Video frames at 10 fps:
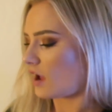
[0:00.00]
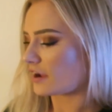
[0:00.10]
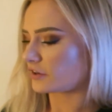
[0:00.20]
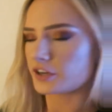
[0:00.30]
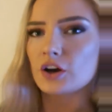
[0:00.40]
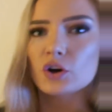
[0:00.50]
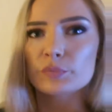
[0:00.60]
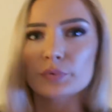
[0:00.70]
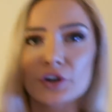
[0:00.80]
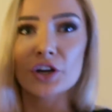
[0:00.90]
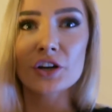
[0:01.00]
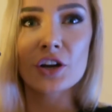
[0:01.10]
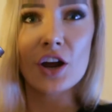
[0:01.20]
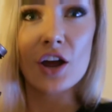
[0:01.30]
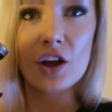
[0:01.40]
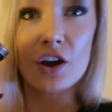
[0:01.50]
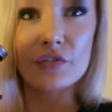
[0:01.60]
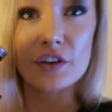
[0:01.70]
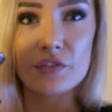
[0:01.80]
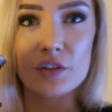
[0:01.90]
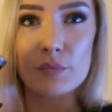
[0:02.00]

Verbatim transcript: I got a cold brew coffee for the